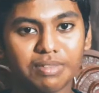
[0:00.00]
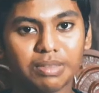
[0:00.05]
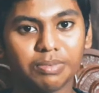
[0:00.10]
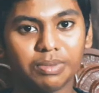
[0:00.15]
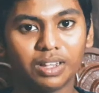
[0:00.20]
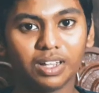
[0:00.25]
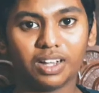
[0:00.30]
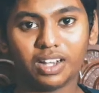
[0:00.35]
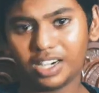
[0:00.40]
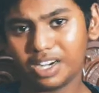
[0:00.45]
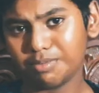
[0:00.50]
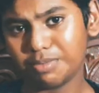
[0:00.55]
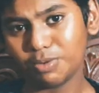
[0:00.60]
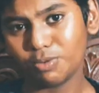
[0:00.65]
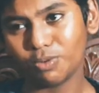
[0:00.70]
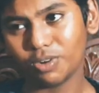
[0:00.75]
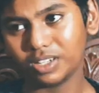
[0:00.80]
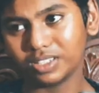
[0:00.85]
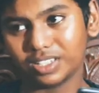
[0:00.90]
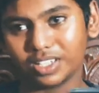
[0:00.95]
people are going to be
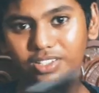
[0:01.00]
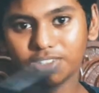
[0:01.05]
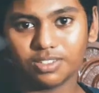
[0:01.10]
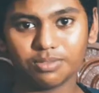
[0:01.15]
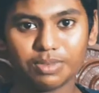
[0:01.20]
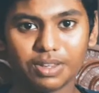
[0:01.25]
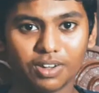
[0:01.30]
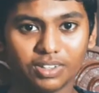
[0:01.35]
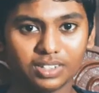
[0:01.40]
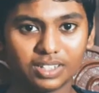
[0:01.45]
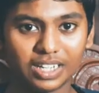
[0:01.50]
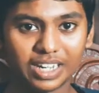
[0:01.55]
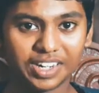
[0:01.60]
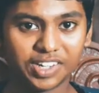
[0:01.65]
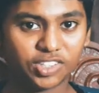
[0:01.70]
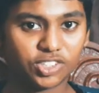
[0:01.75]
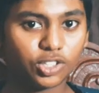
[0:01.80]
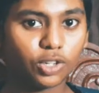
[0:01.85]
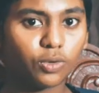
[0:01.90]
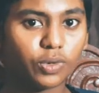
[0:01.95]
wanting to be on the
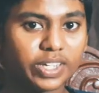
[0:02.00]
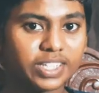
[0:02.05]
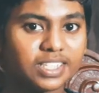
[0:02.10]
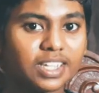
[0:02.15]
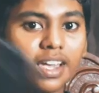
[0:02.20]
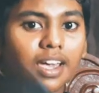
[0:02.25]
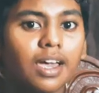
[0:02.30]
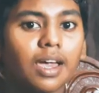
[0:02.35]
latest OS,